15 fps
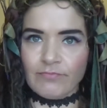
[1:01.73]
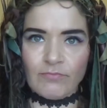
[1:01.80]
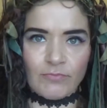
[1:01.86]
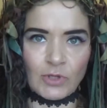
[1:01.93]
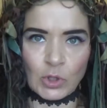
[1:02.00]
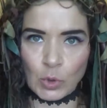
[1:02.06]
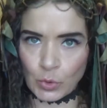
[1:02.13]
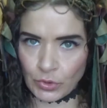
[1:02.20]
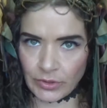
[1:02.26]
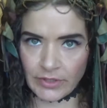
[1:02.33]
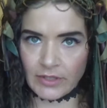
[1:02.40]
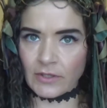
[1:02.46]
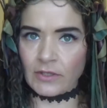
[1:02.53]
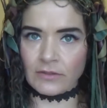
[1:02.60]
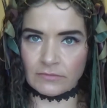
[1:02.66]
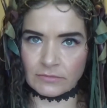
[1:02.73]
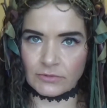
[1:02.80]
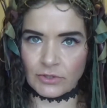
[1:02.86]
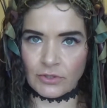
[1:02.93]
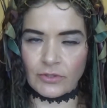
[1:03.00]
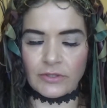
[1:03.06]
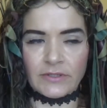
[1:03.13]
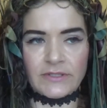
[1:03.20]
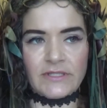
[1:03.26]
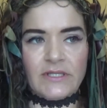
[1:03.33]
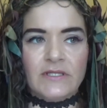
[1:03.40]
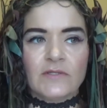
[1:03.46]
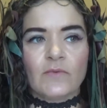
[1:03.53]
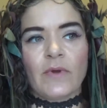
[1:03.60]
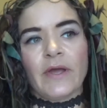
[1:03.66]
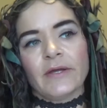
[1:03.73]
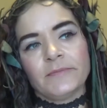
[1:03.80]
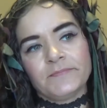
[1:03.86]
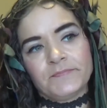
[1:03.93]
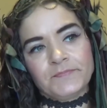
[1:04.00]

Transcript: lure girls this way,